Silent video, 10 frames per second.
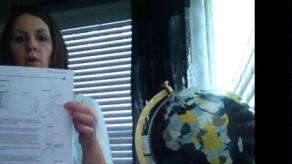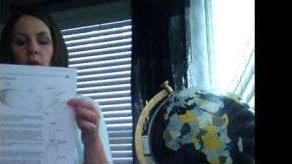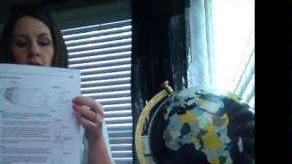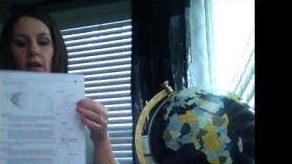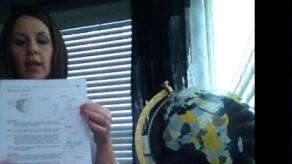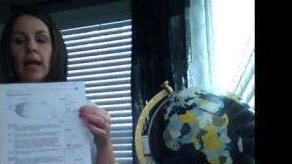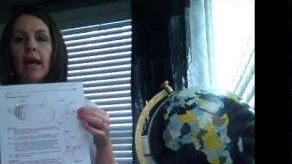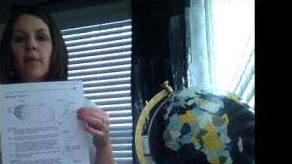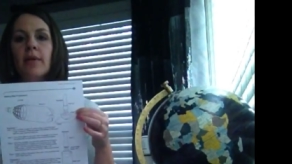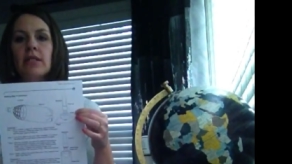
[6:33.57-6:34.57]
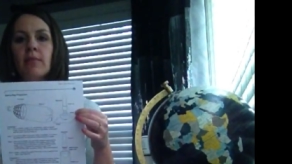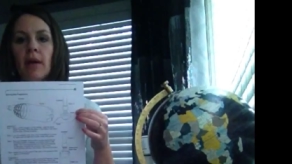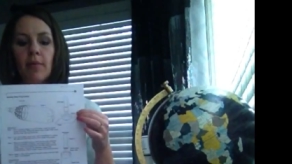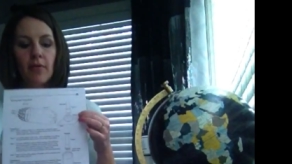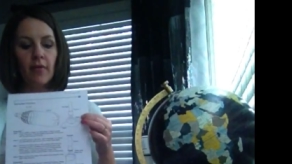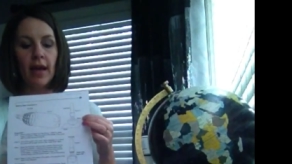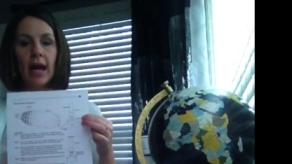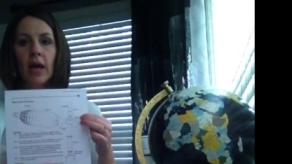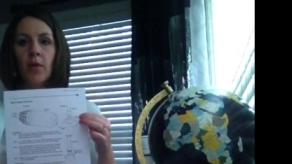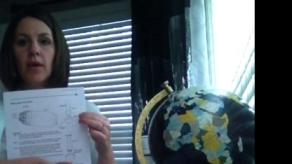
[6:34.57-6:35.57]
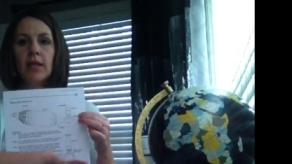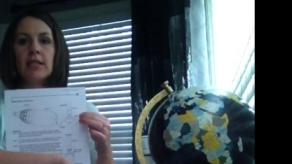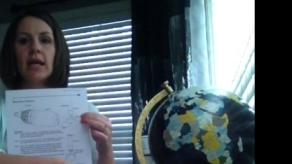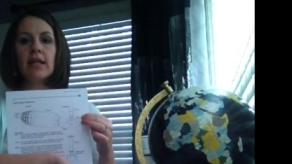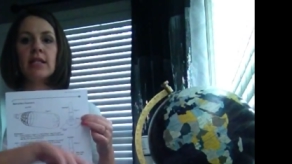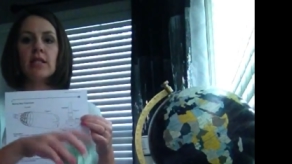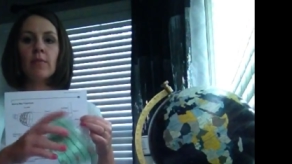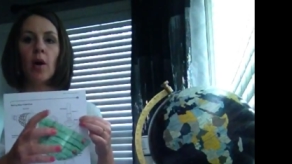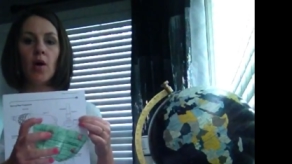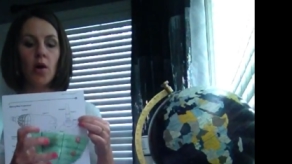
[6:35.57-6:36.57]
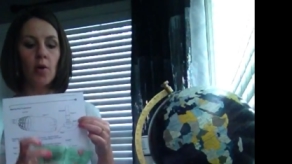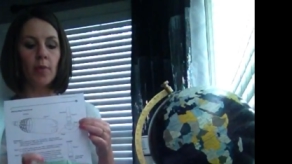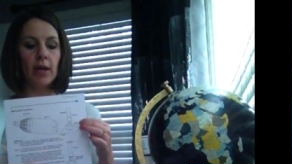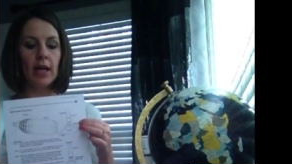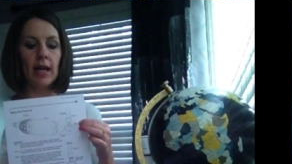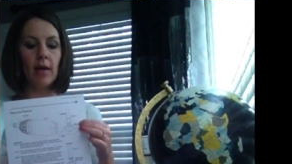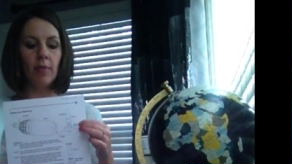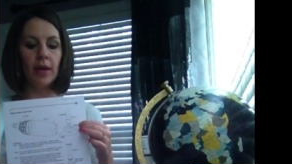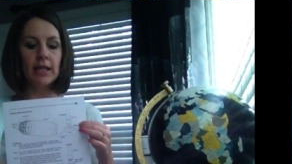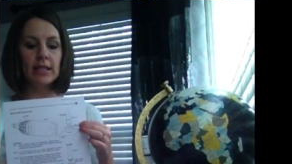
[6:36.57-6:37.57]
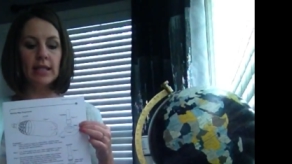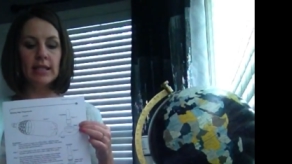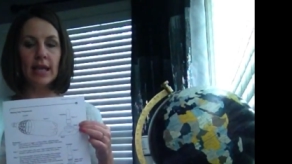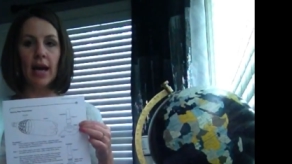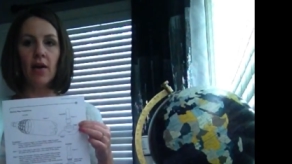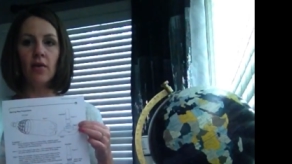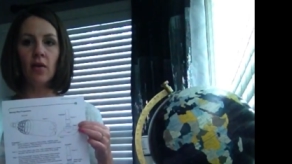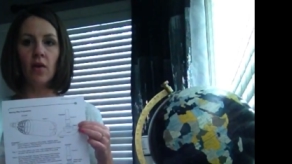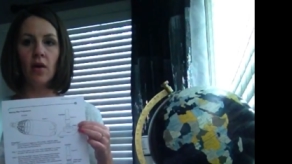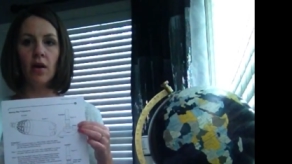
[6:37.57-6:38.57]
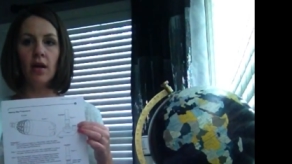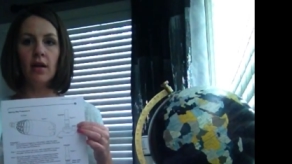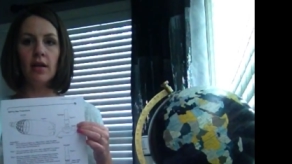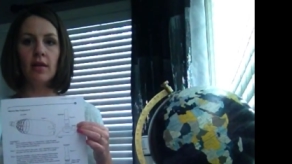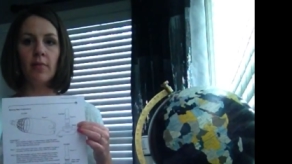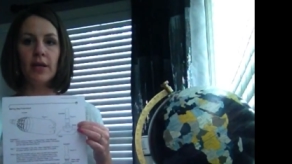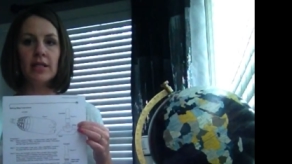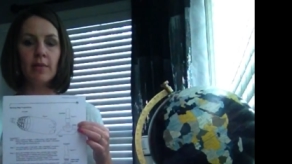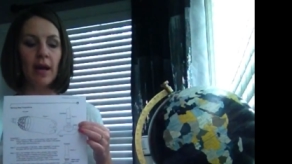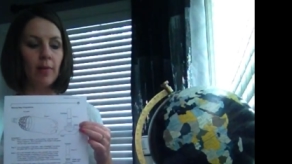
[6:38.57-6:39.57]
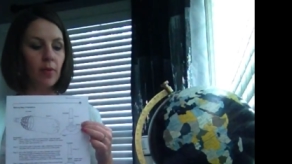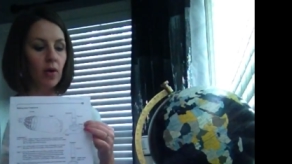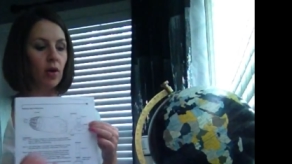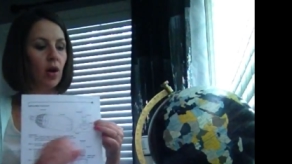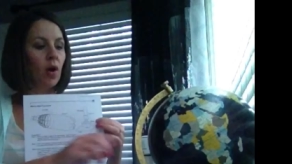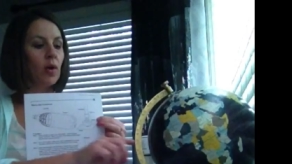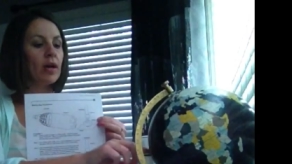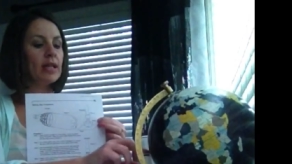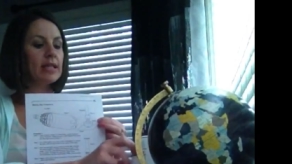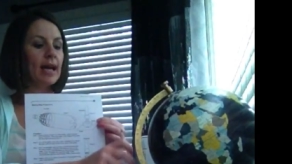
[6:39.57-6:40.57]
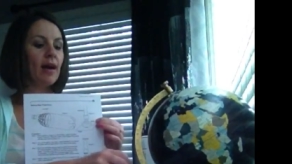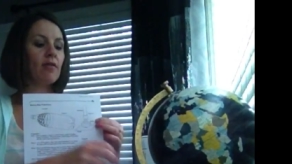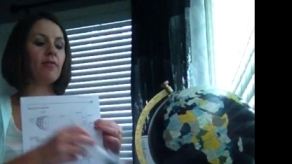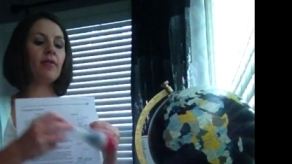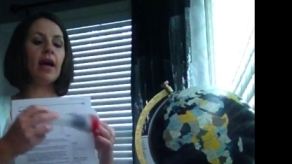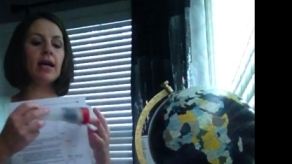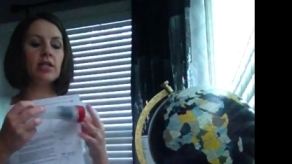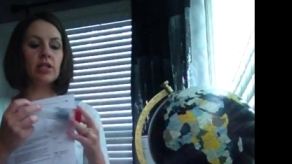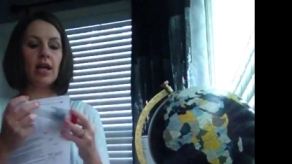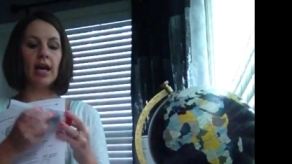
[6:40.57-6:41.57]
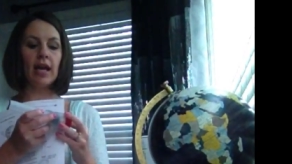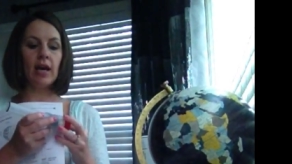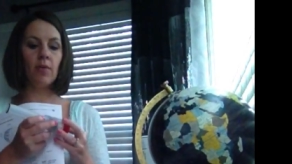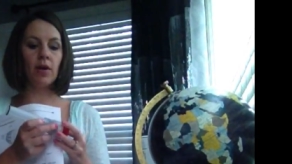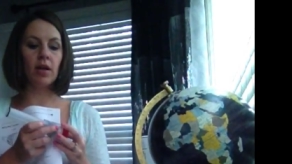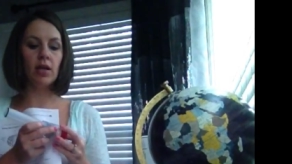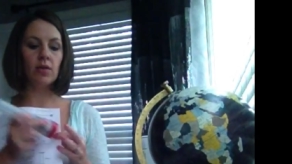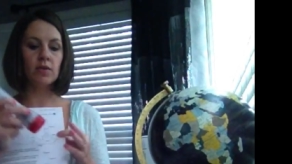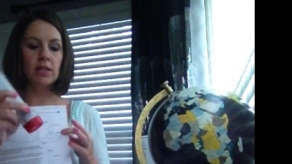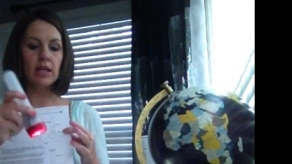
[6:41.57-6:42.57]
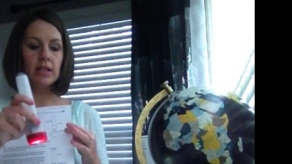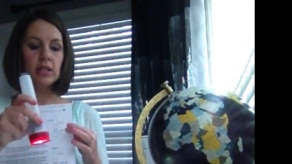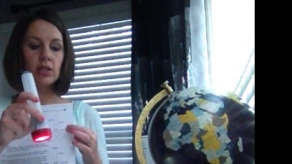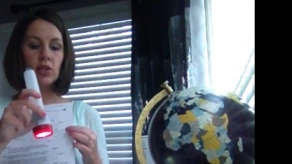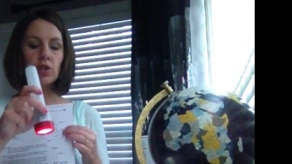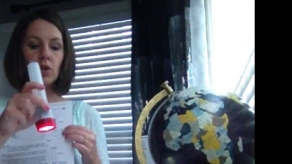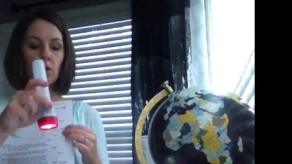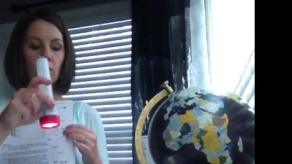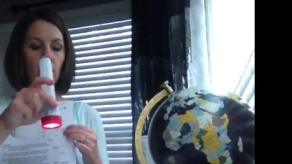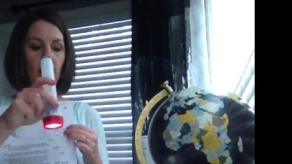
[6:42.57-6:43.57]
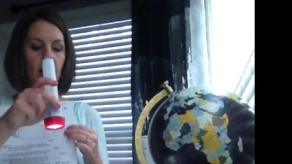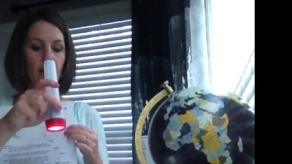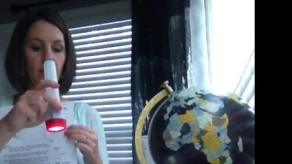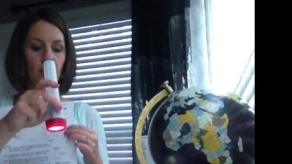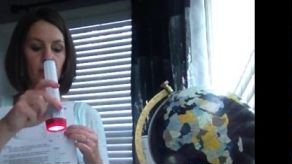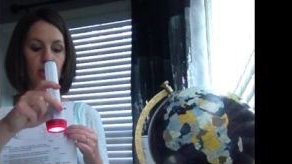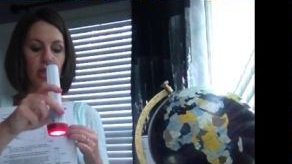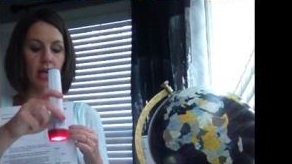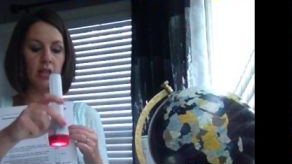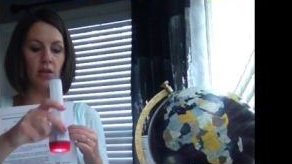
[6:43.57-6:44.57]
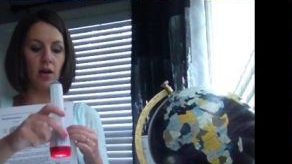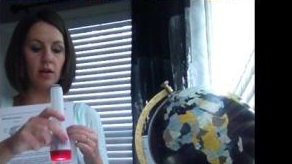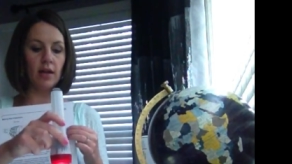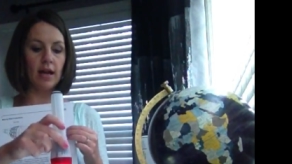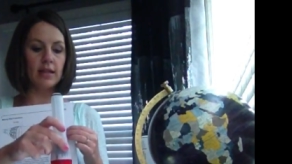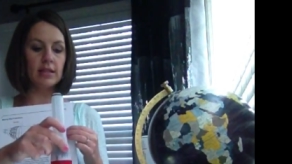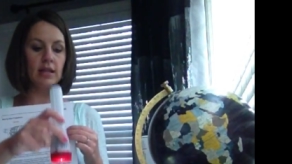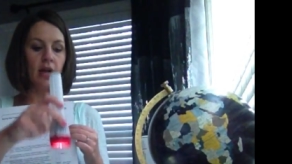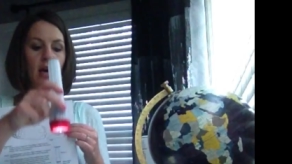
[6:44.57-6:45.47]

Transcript: We're going to lay our piece of paper flat. We're going to take the small opening and place it down on the piece of paper. We're going to take our flashlight and we're going to use this to um, project our lines.